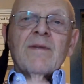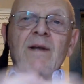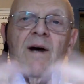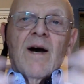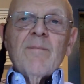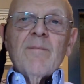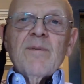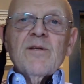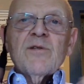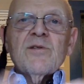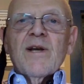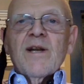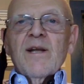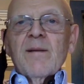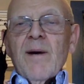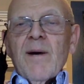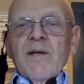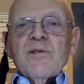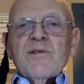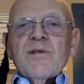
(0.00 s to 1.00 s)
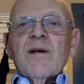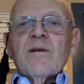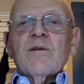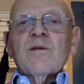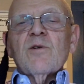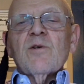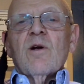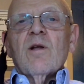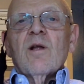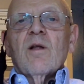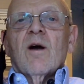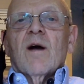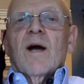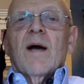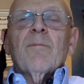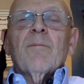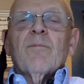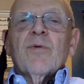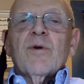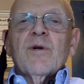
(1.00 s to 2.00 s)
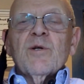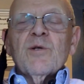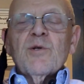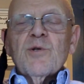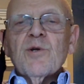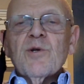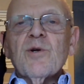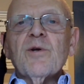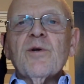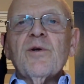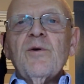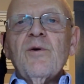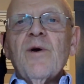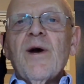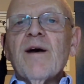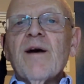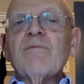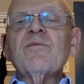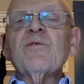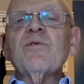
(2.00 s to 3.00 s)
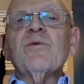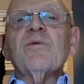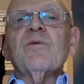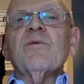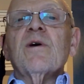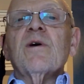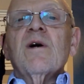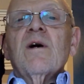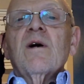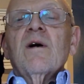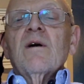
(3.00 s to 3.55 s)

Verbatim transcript: Now, I've been setting my standards all along. I'm pretty sure you have too.